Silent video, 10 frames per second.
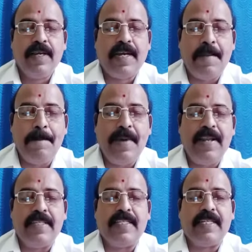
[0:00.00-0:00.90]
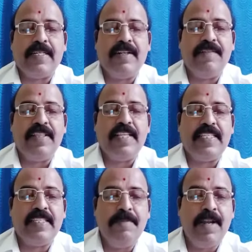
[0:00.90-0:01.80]
Comparison with
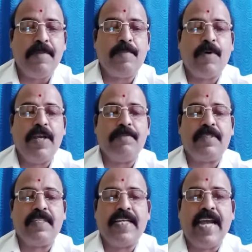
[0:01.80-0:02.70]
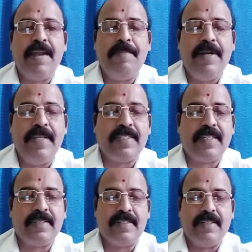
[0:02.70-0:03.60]
similar poems can be
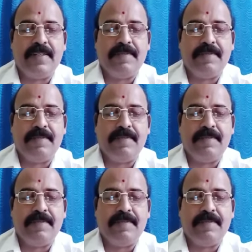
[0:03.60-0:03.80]
discussed.